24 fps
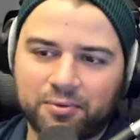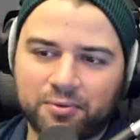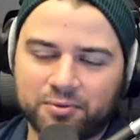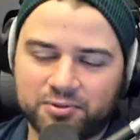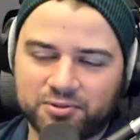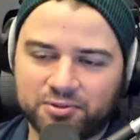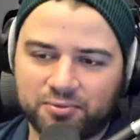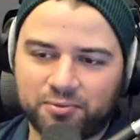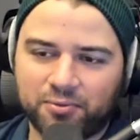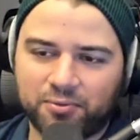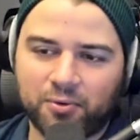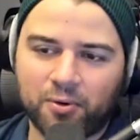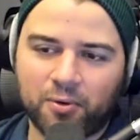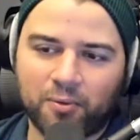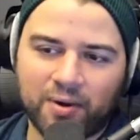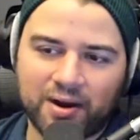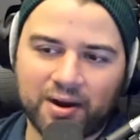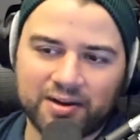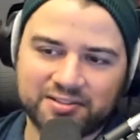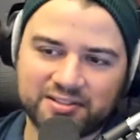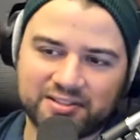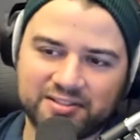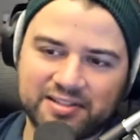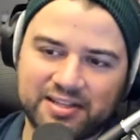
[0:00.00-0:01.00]
So we won't
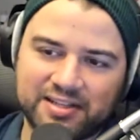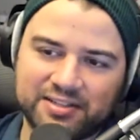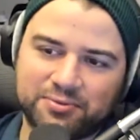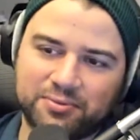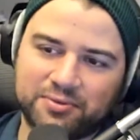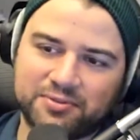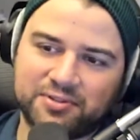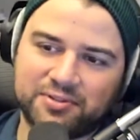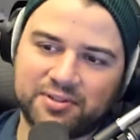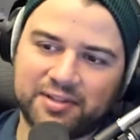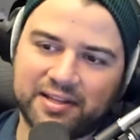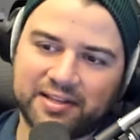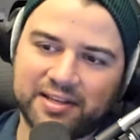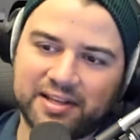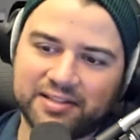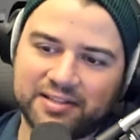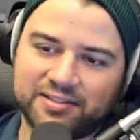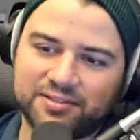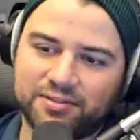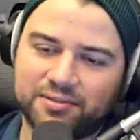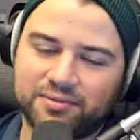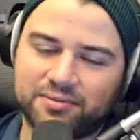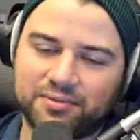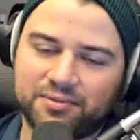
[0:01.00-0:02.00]
watch this next one till like
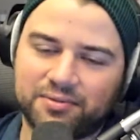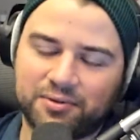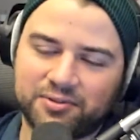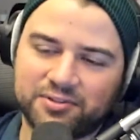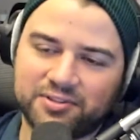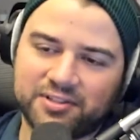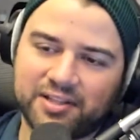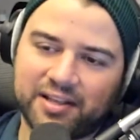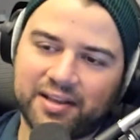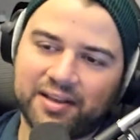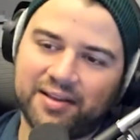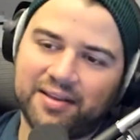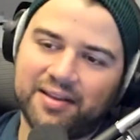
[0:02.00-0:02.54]
next Thursday.